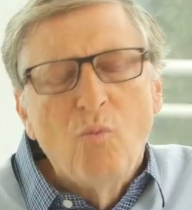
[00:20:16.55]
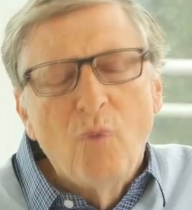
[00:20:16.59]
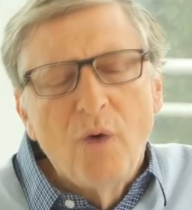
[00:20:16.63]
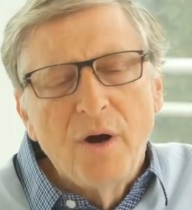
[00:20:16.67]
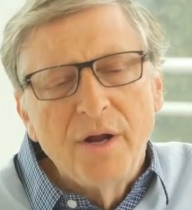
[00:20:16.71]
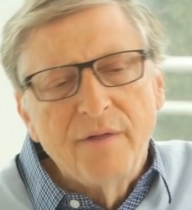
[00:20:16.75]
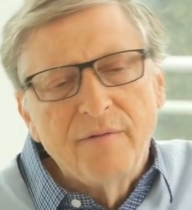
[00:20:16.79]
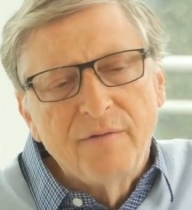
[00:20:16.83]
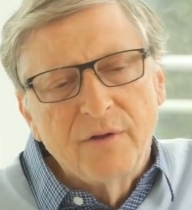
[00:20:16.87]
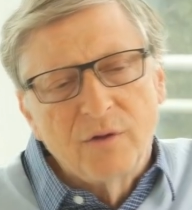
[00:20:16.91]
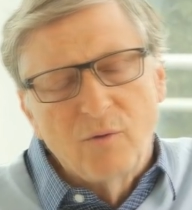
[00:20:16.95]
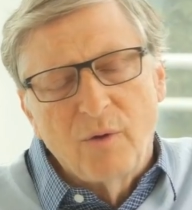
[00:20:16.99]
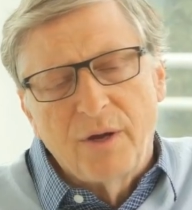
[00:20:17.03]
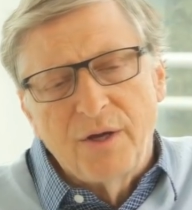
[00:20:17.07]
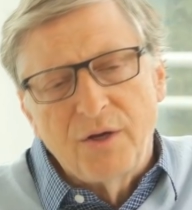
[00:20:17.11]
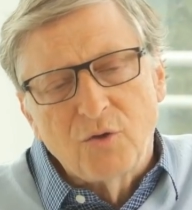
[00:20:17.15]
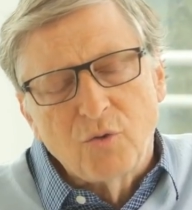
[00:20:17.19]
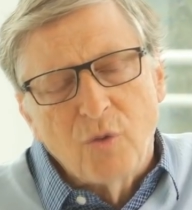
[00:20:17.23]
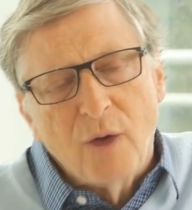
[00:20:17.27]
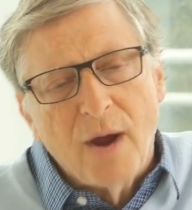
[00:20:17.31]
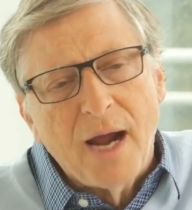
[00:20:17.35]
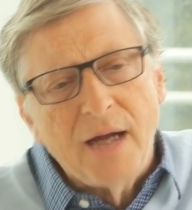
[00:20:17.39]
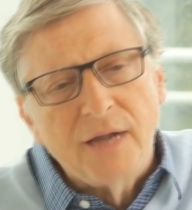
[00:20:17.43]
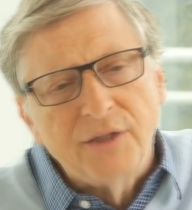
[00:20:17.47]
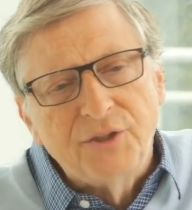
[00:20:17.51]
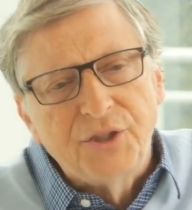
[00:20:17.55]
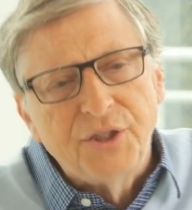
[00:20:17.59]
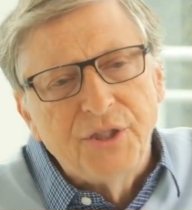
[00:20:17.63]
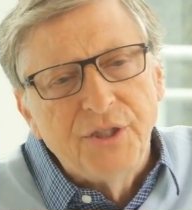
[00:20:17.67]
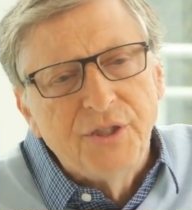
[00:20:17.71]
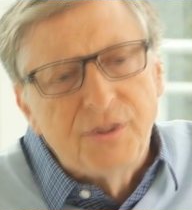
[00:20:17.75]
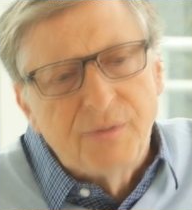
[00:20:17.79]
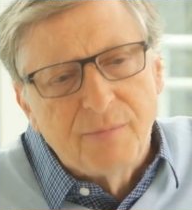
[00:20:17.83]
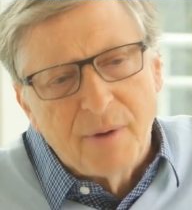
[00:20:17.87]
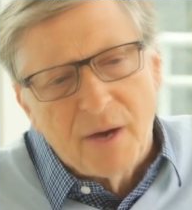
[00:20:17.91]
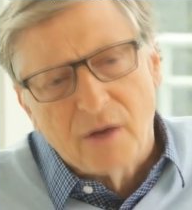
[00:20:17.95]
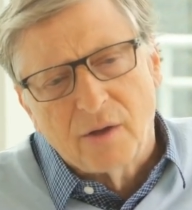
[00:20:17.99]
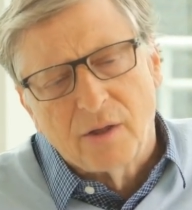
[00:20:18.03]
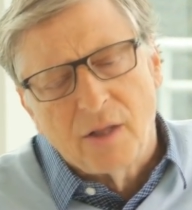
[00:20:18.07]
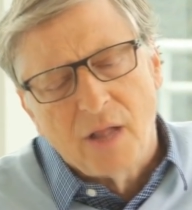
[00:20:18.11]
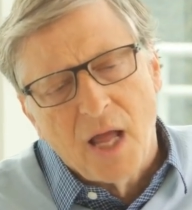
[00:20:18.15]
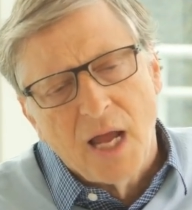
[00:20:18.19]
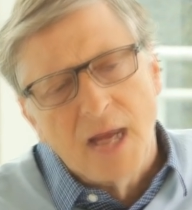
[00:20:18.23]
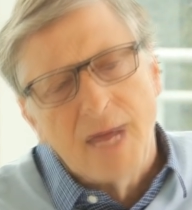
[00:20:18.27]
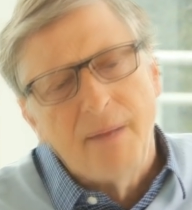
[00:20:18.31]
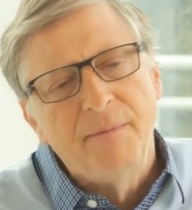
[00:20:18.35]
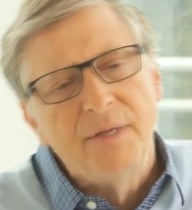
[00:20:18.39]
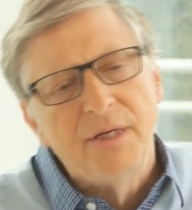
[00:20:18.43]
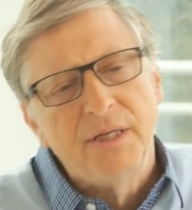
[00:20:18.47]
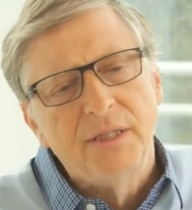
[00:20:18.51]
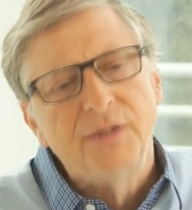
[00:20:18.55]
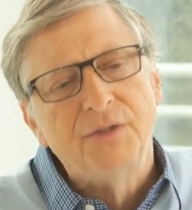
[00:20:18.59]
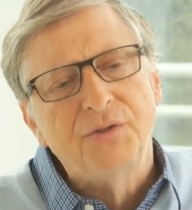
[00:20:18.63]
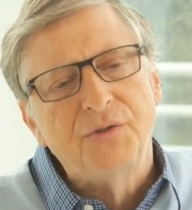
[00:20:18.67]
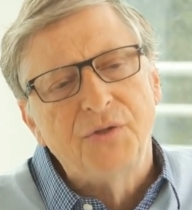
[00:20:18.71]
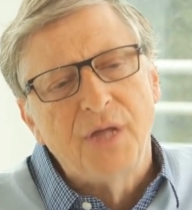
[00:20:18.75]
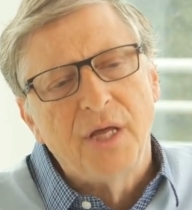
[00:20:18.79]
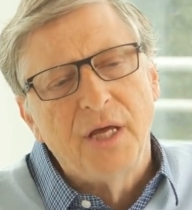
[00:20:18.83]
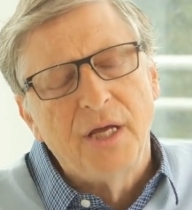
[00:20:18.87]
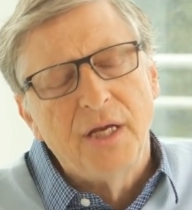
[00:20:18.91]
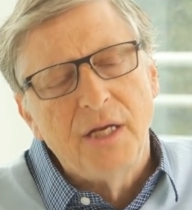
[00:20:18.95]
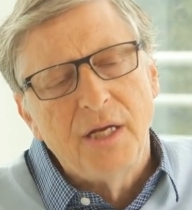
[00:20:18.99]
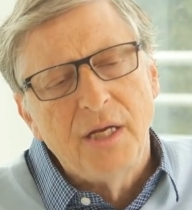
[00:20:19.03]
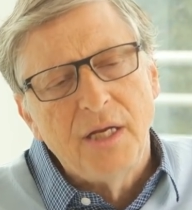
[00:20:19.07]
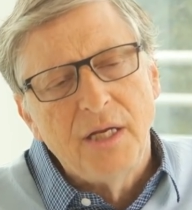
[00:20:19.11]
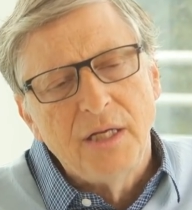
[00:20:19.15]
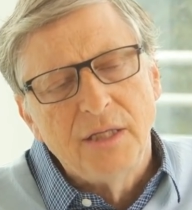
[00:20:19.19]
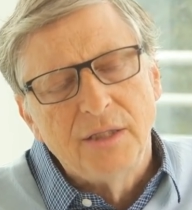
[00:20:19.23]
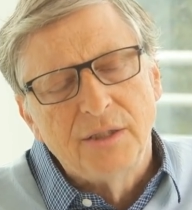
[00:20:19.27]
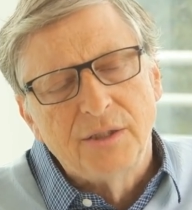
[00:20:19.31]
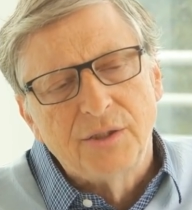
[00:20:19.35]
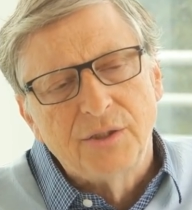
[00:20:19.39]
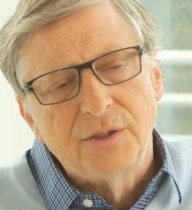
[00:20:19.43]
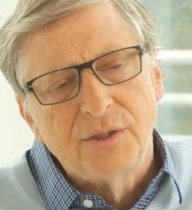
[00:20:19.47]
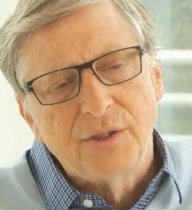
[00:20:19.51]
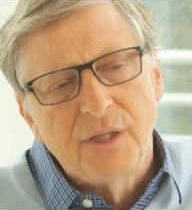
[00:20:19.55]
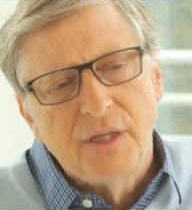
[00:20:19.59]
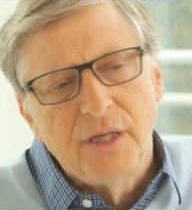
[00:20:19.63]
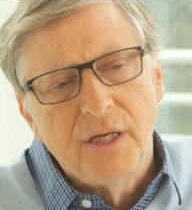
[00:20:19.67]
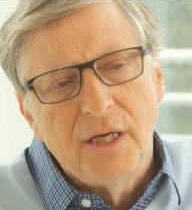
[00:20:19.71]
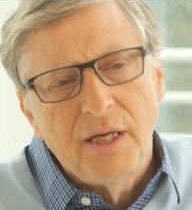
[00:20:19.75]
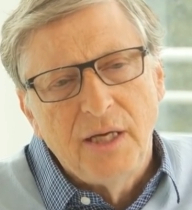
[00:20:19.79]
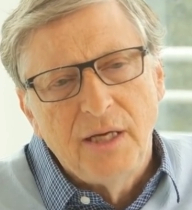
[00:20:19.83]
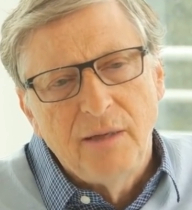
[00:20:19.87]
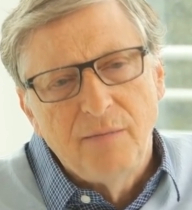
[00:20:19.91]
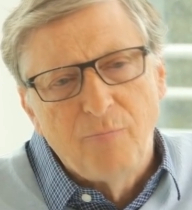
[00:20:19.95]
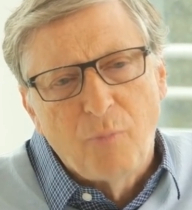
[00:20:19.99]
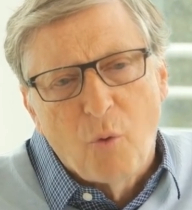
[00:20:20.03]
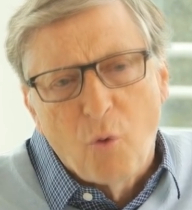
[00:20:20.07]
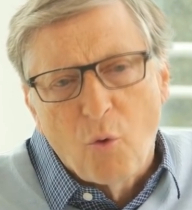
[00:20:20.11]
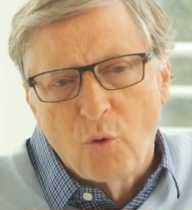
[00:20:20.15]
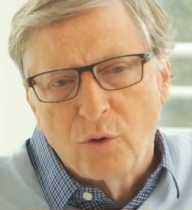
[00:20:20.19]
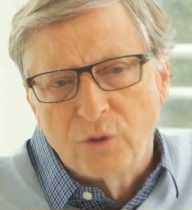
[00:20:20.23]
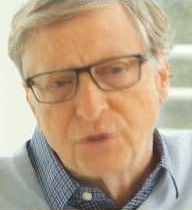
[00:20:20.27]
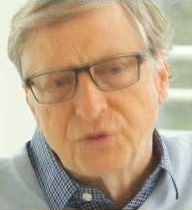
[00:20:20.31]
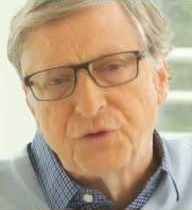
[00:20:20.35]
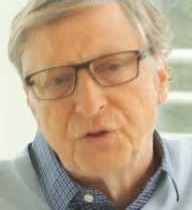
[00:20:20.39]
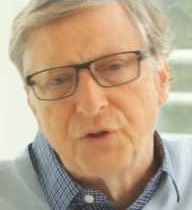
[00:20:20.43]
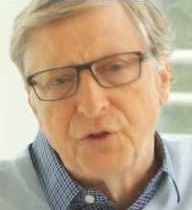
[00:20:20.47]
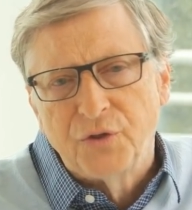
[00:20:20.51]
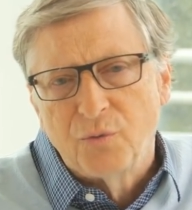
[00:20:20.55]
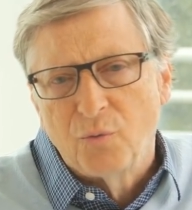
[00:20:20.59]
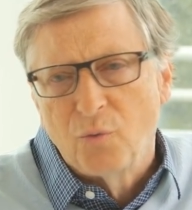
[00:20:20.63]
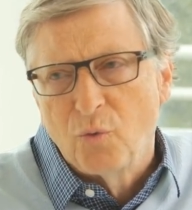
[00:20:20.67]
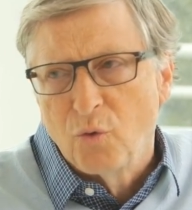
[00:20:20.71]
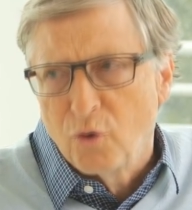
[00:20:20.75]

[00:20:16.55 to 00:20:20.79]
One of the great tragedies about climate is that it's the poorest in the